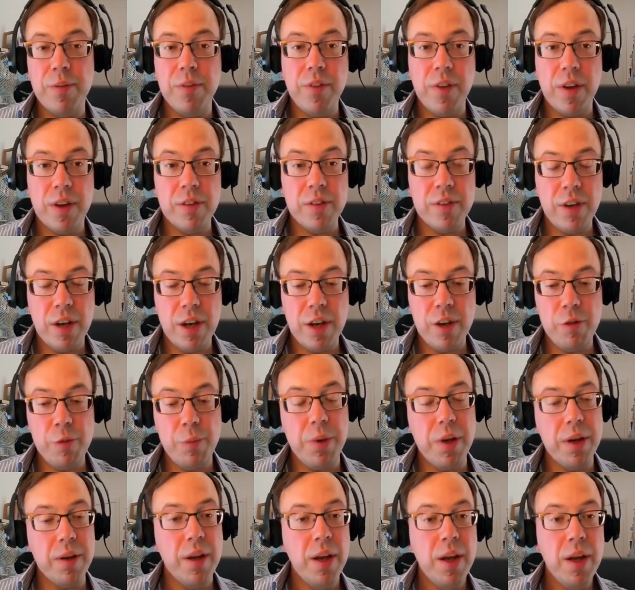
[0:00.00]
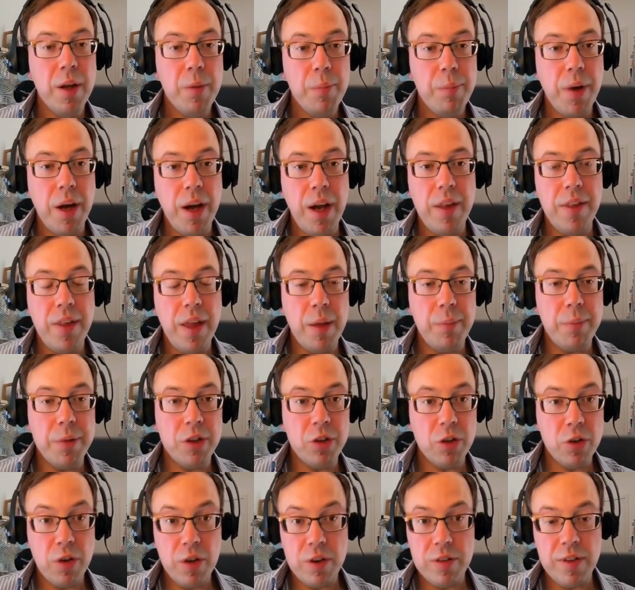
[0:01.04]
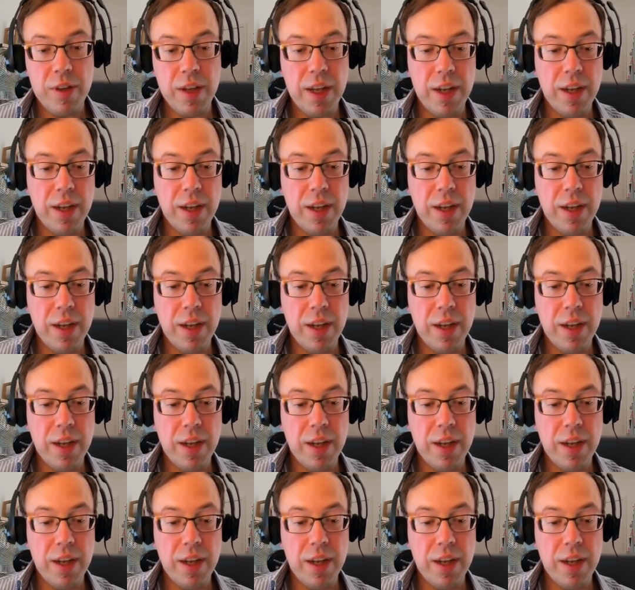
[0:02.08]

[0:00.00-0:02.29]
first serve, but by their maturity.